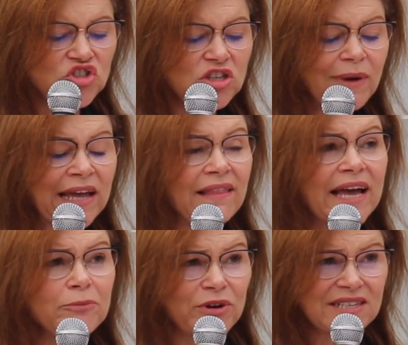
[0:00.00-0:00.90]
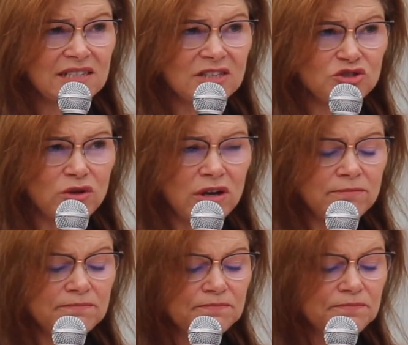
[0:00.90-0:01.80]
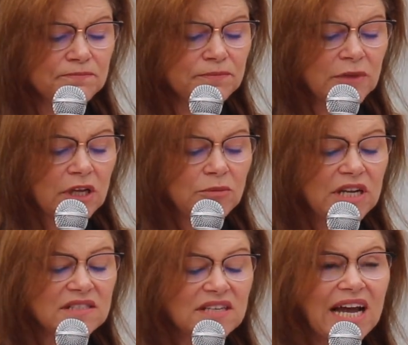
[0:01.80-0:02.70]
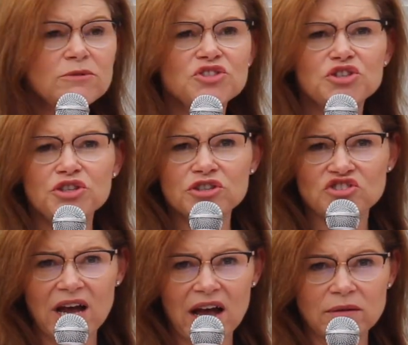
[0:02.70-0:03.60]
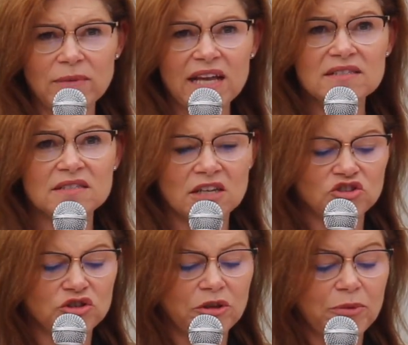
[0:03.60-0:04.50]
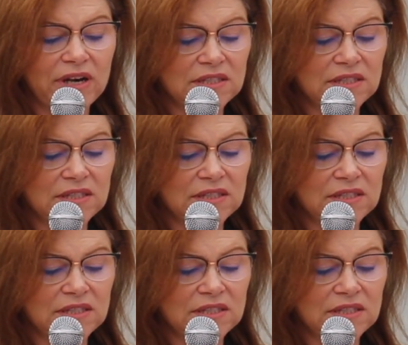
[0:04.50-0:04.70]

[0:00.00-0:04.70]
She might like President Trump, but it's time to do your job and censure the